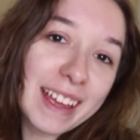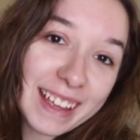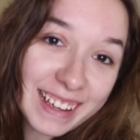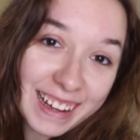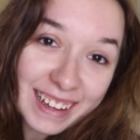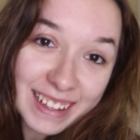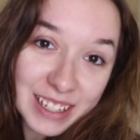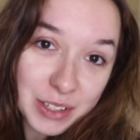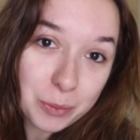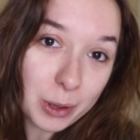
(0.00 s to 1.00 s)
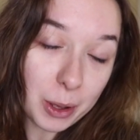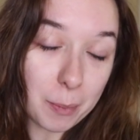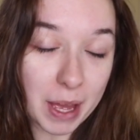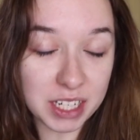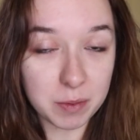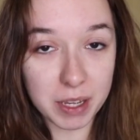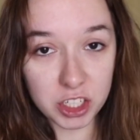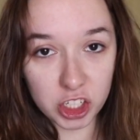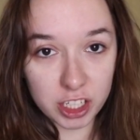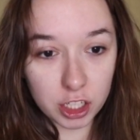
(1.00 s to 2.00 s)
Hey guys, welcome back to my
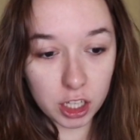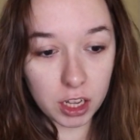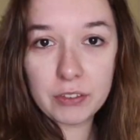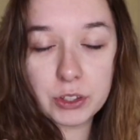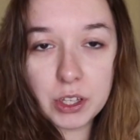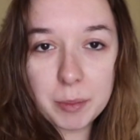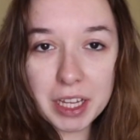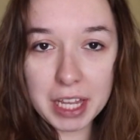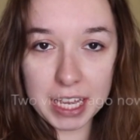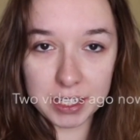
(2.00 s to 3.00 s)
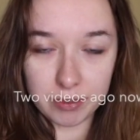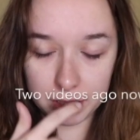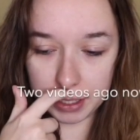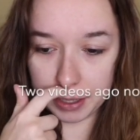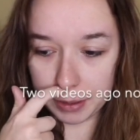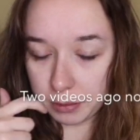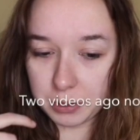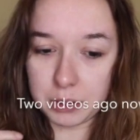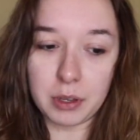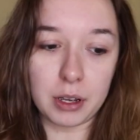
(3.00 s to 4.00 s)
channel. If you saw my last video, you
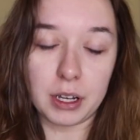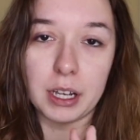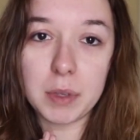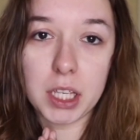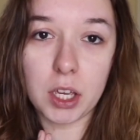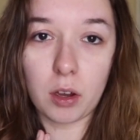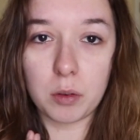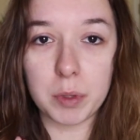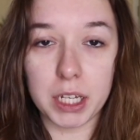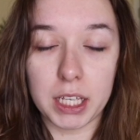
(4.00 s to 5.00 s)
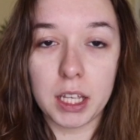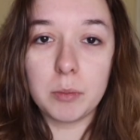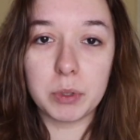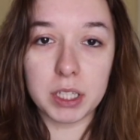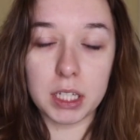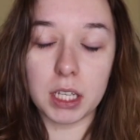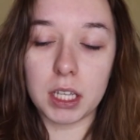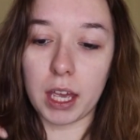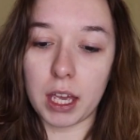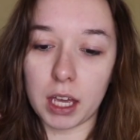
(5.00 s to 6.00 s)
saw me opening
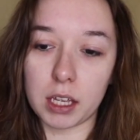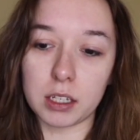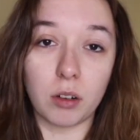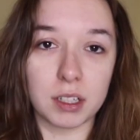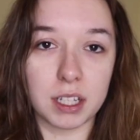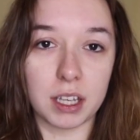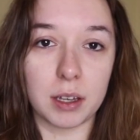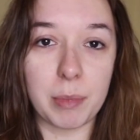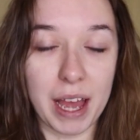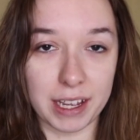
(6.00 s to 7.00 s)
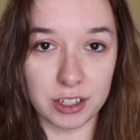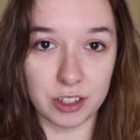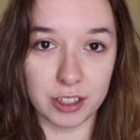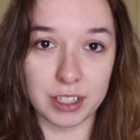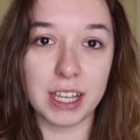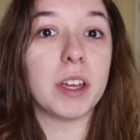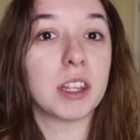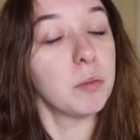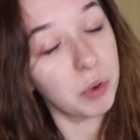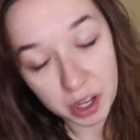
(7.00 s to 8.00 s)
Ipsy and Ulta packages
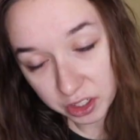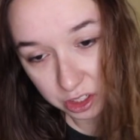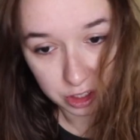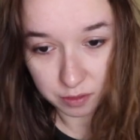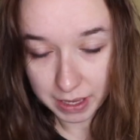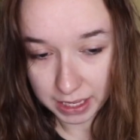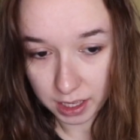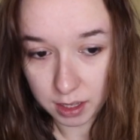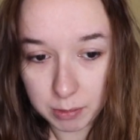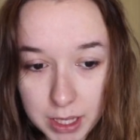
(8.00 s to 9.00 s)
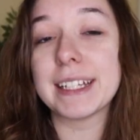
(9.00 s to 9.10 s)
with a bunch of new makeup.